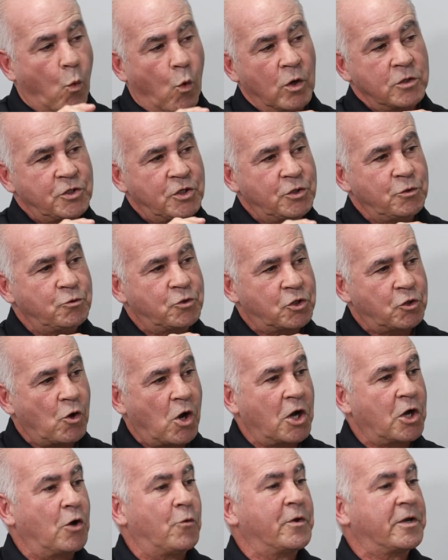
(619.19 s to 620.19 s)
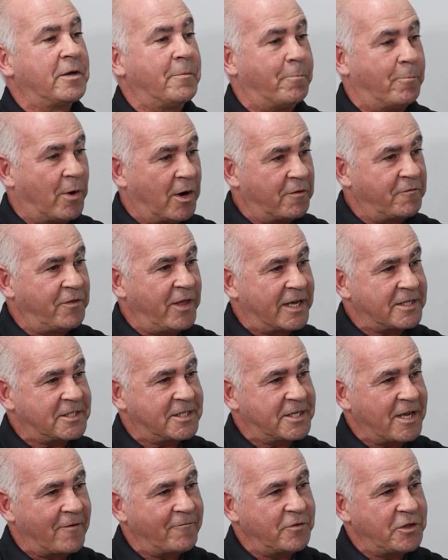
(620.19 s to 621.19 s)
Once you start going above that
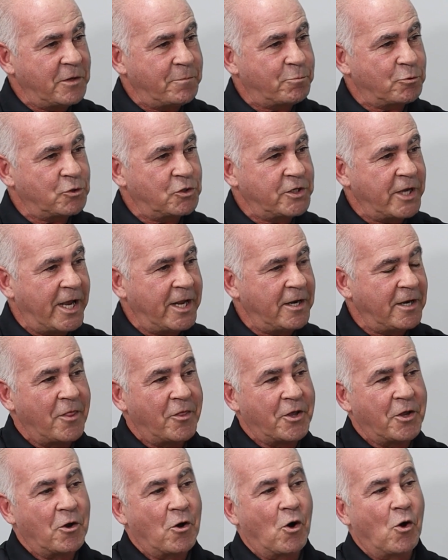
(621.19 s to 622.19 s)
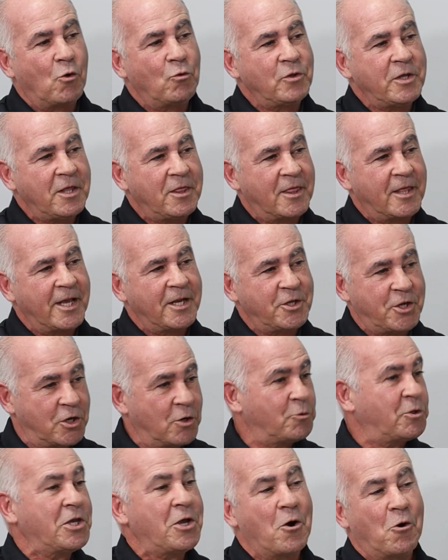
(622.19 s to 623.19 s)
70%, the only thing, do you
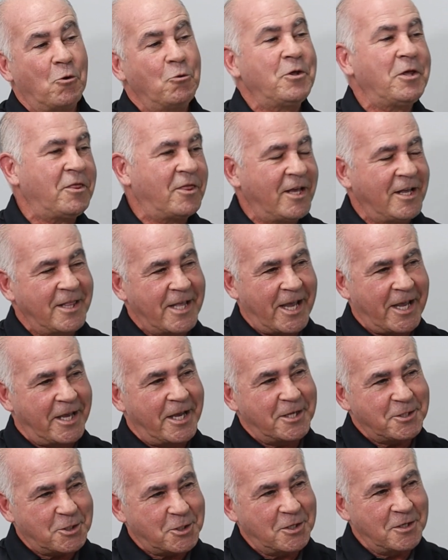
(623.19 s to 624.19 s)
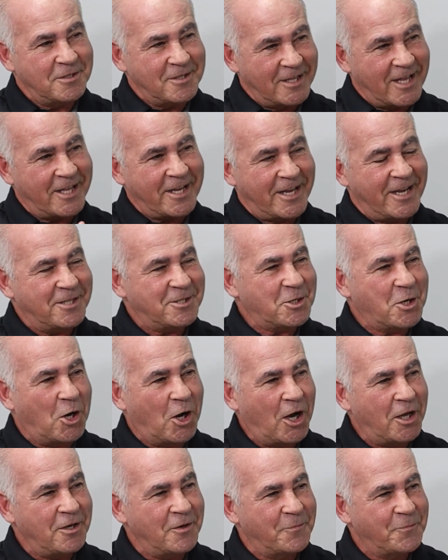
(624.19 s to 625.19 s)
know what the only thing that gets
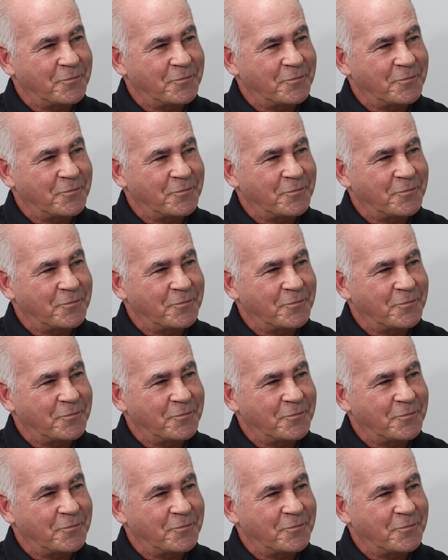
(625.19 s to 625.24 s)
cut?